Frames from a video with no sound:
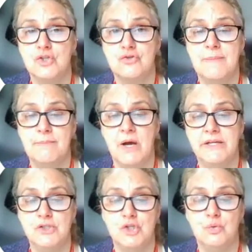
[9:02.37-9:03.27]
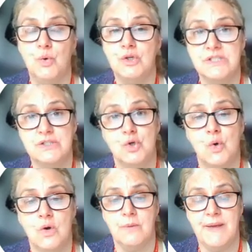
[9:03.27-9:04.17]
and possibly even
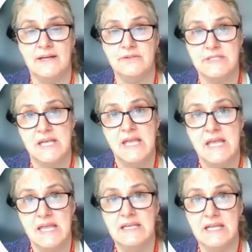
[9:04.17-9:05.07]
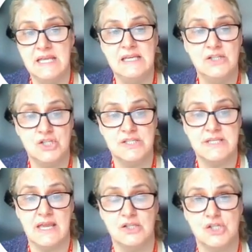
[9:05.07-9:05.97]
put bullet points
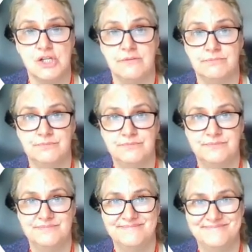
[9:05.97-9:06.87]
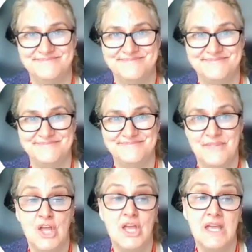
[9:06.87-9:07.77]
to remind you what to talk
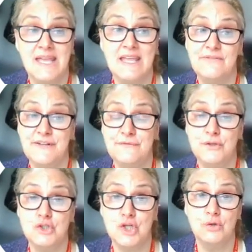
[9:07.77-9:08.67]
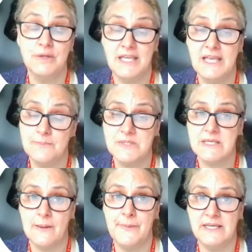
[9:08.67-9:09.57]
about in each
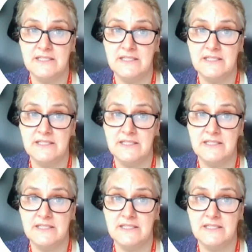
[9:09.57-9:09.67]
section.